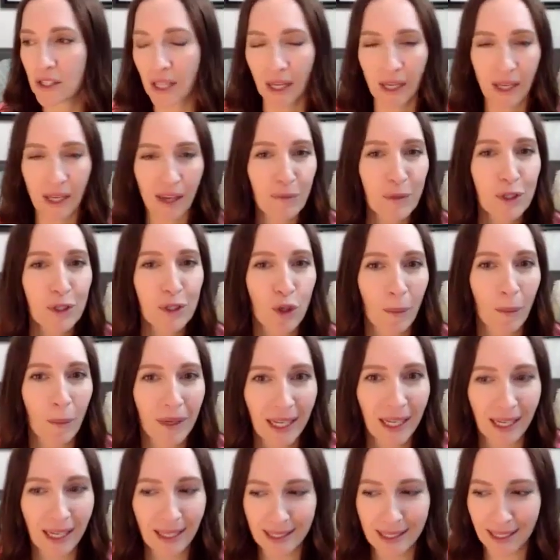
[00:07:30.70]
gave me so
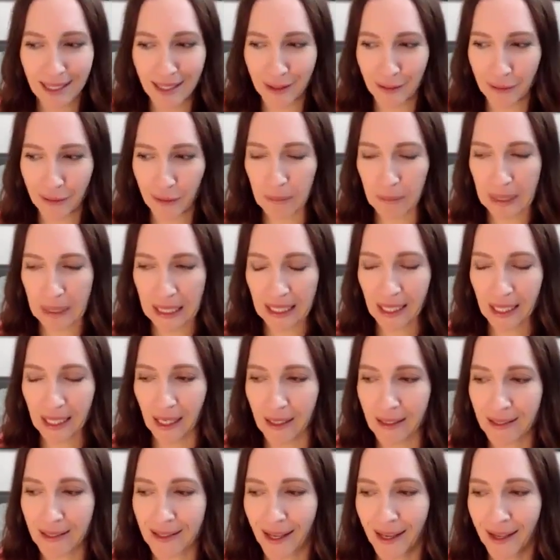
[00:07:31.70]
many ideas for my
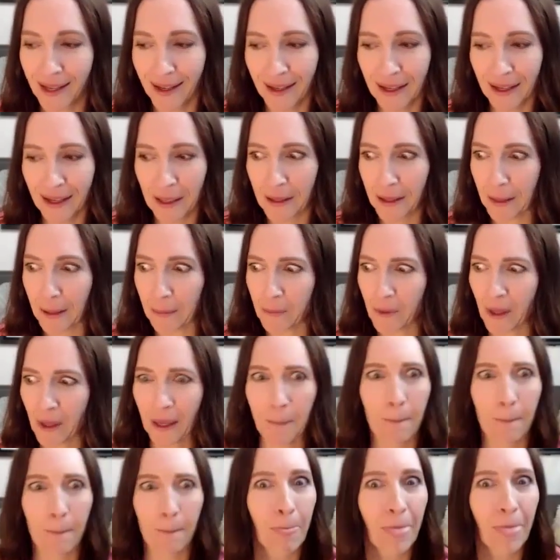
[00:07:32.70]
kids. I'm
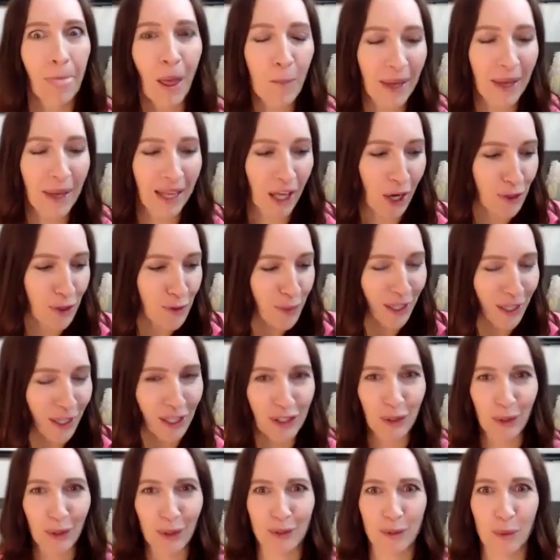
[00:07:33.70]
like, oh my gosh, we could
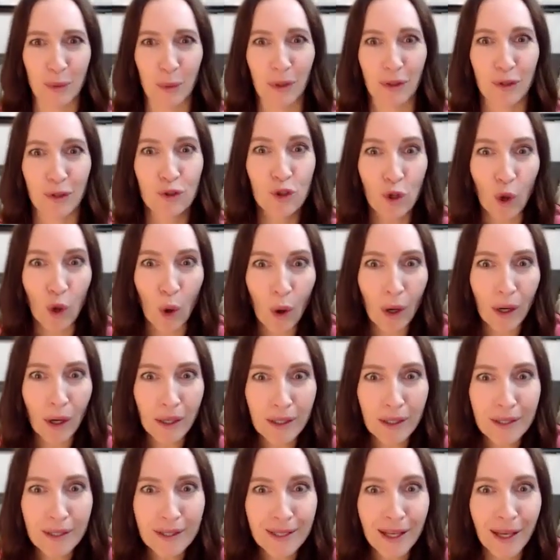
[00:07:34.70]
do this with
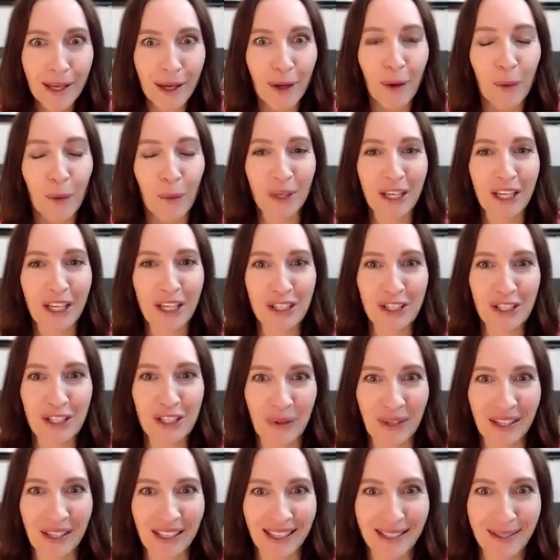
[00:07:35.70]
chores. We could
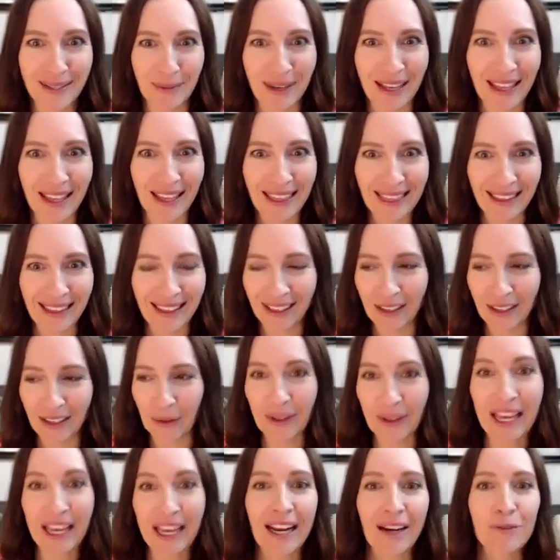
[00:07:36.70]
do this with,
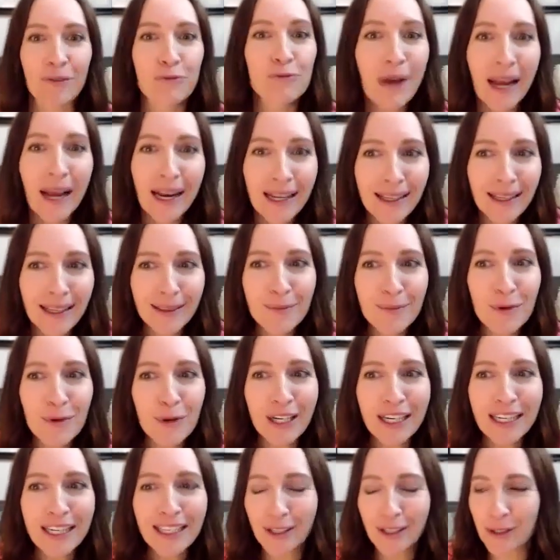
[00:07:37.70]
getting ready in the
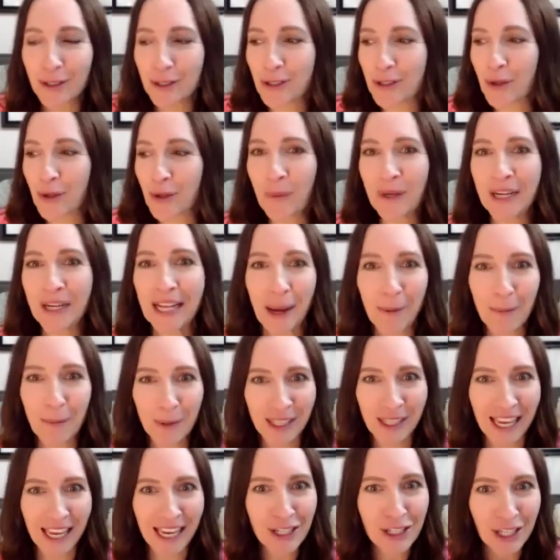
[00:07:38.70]
morning. There's so many
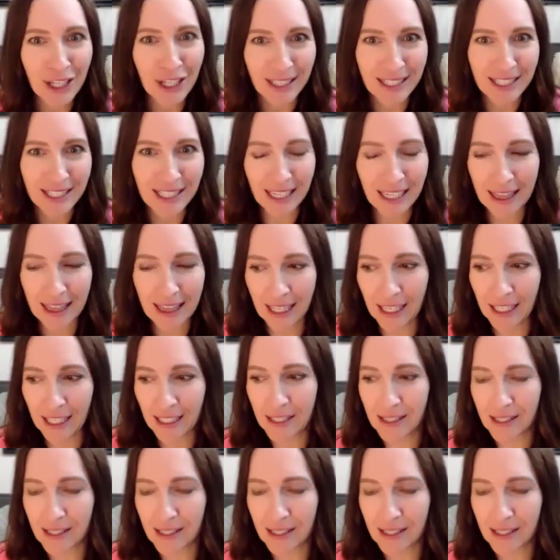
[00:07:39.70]
applications. And I think